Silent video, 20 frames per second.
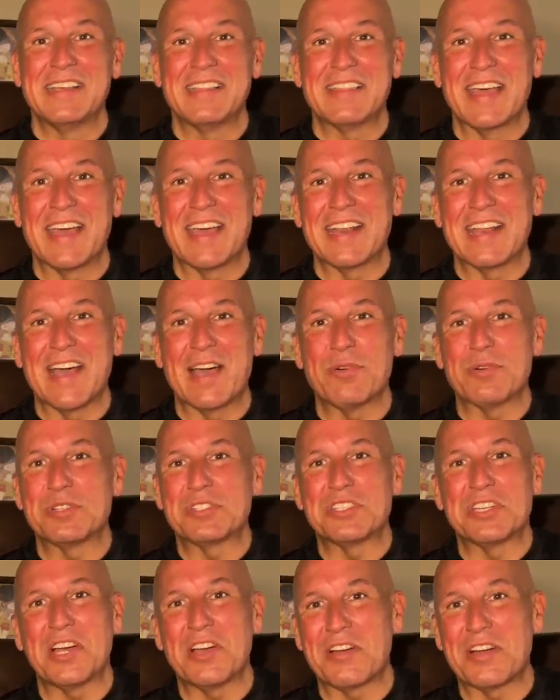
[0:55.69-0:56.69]
that I was
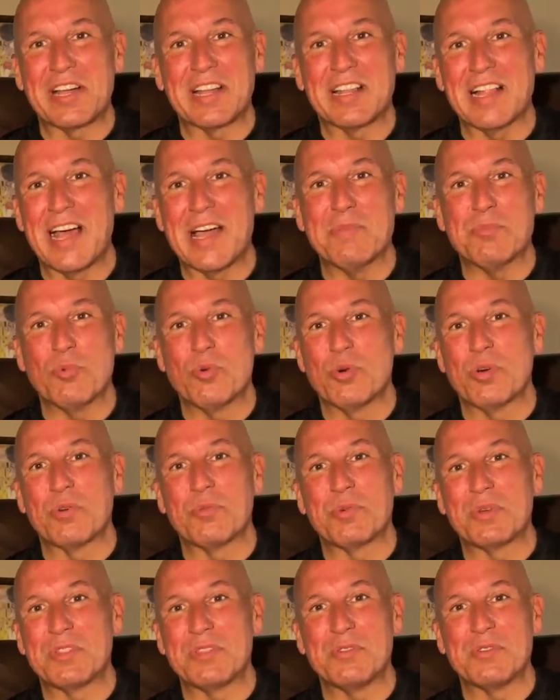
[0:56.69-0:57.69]
sharing a lot more
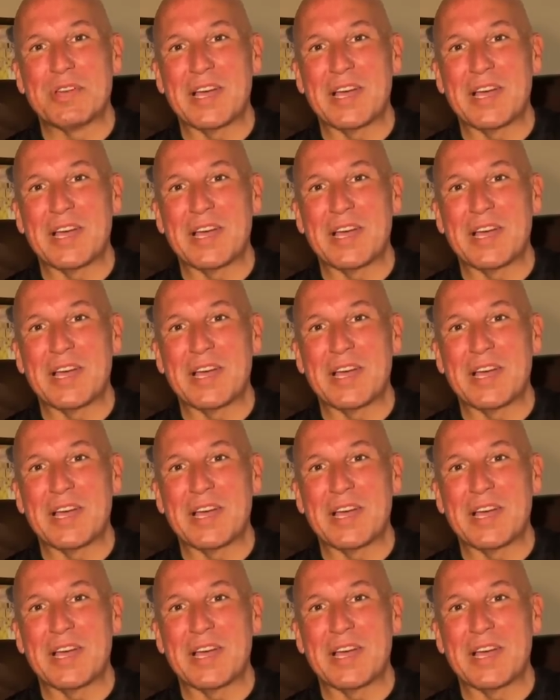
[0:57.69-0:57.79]
with you